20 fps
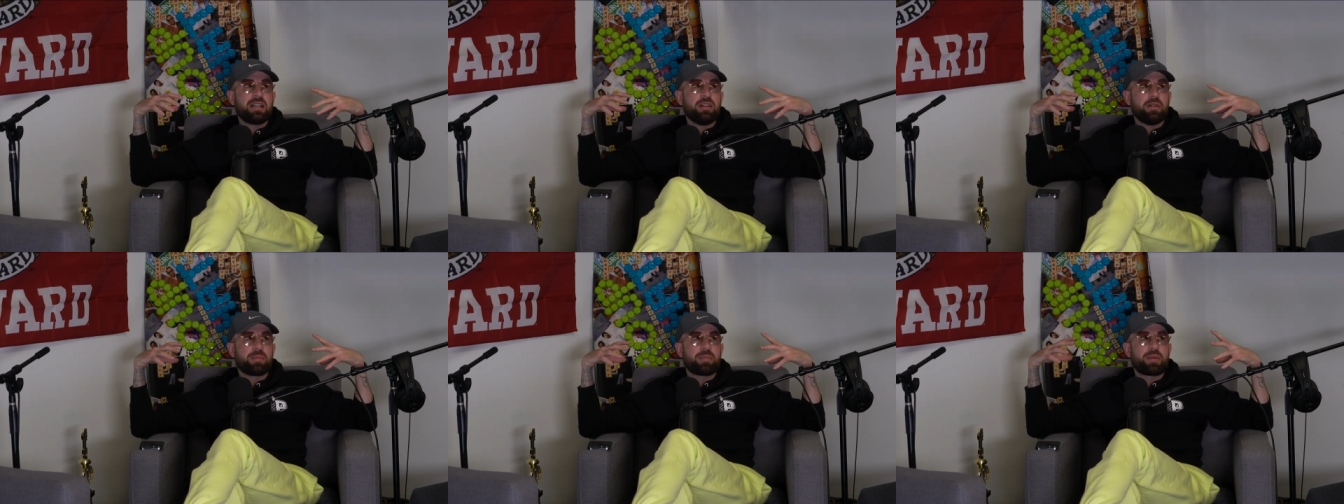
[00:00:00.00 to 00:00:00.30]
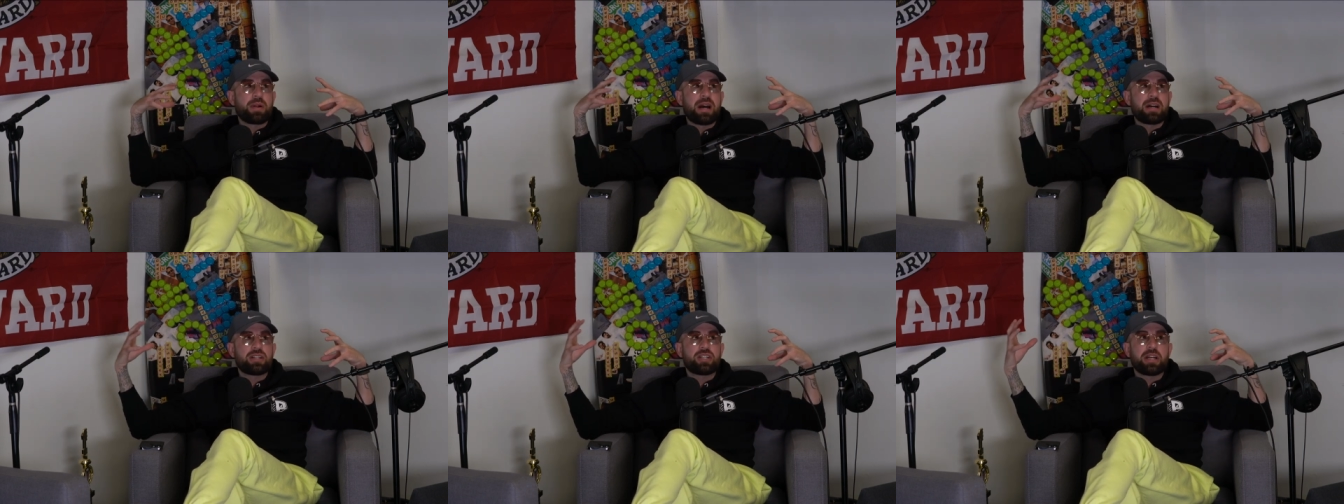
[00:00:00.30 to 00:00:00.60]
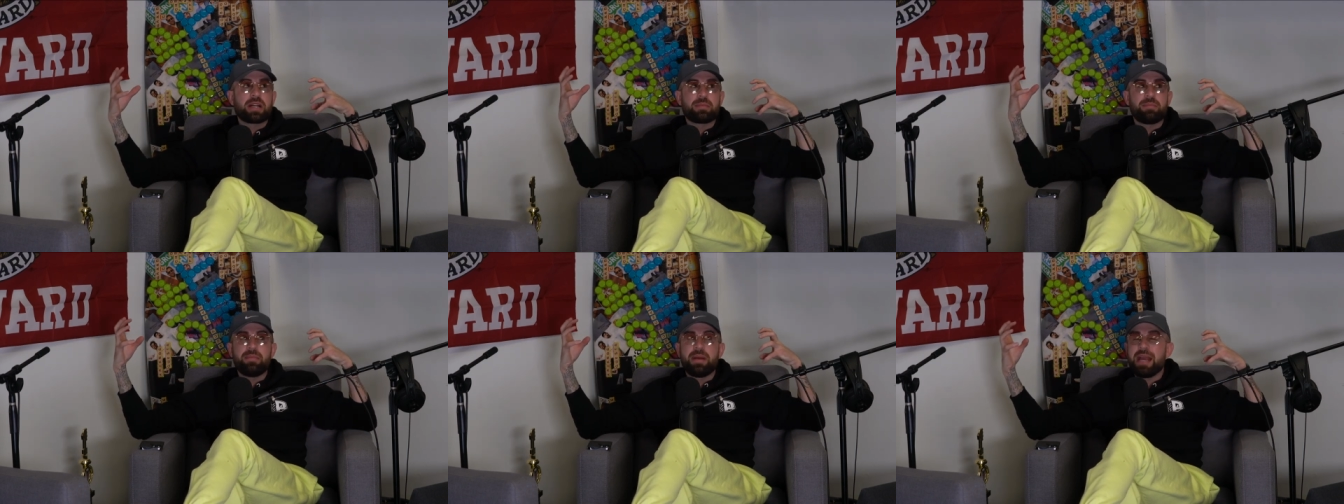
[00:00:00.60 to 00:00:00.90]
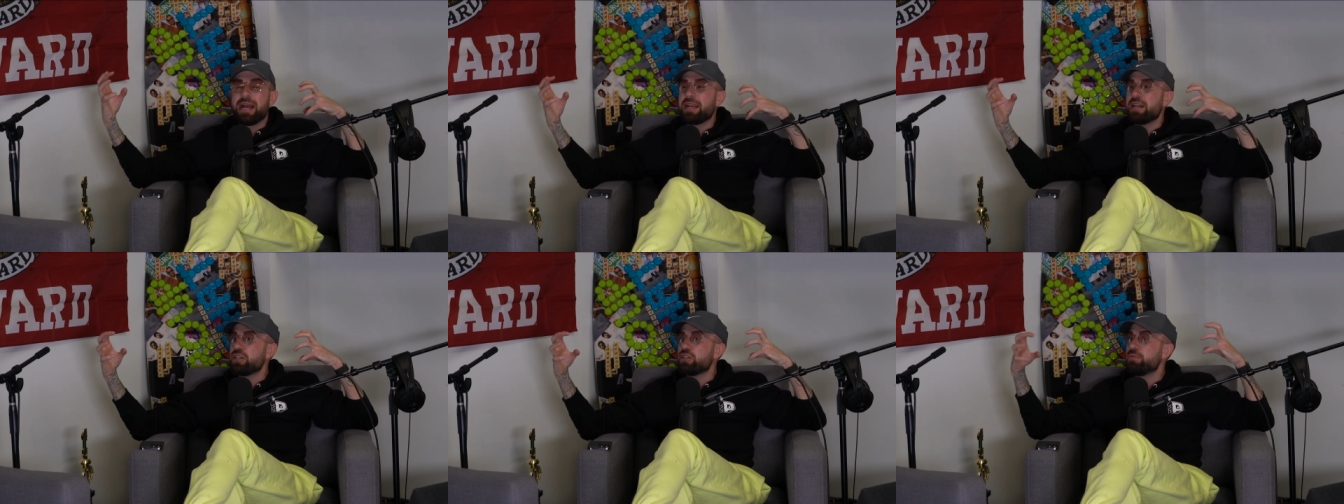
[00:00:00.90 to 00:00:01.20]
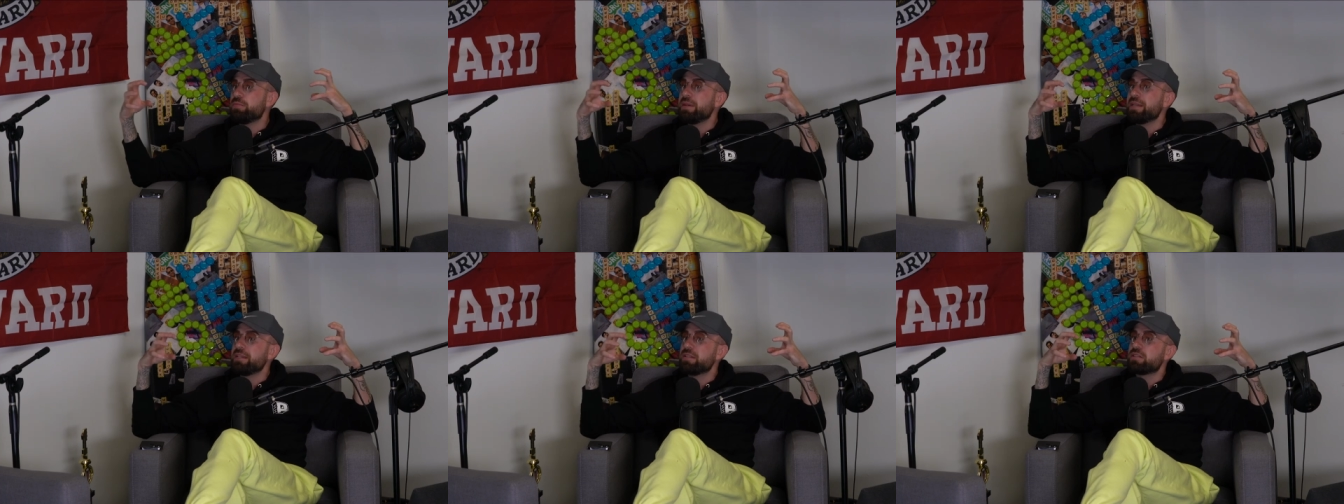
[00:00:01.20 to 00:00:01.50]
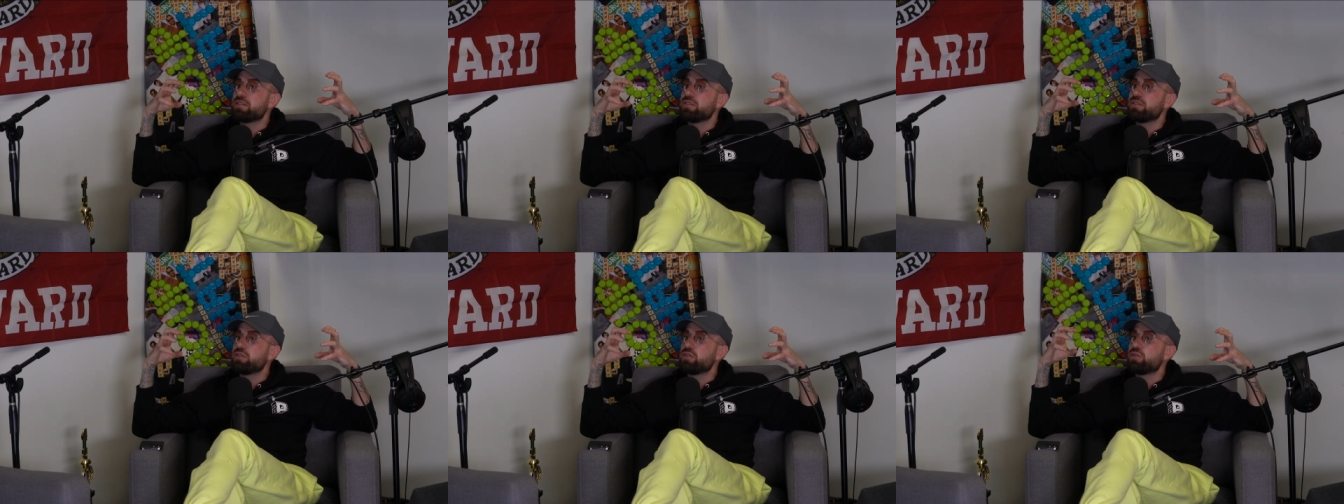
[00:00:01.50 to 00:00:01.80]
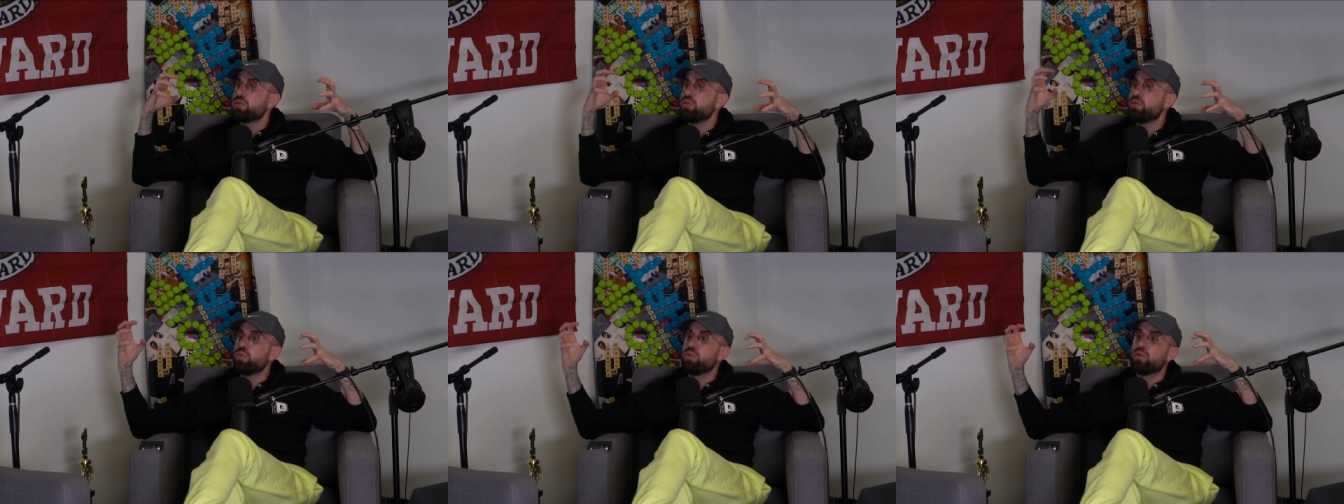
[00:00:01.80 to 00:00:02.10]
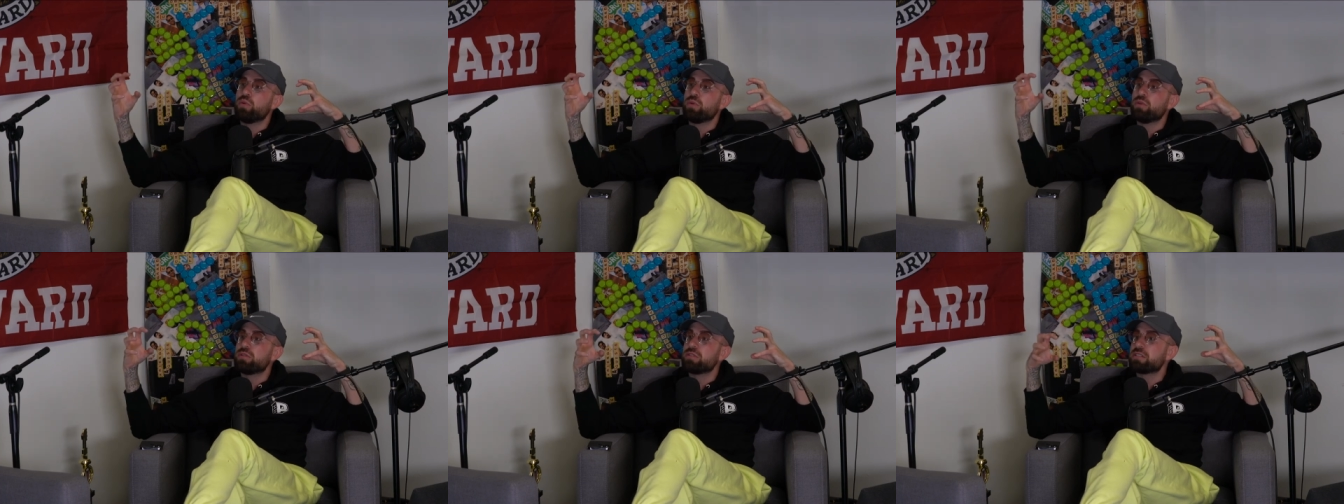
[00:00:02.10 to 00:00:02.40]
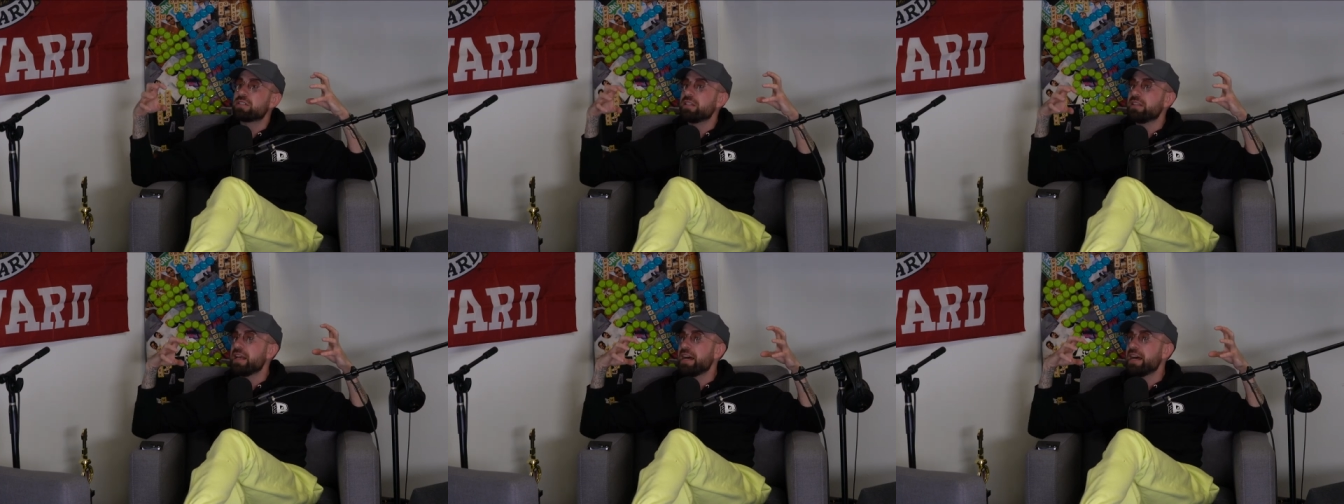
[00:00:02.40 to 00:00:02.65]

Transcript: you know project management tools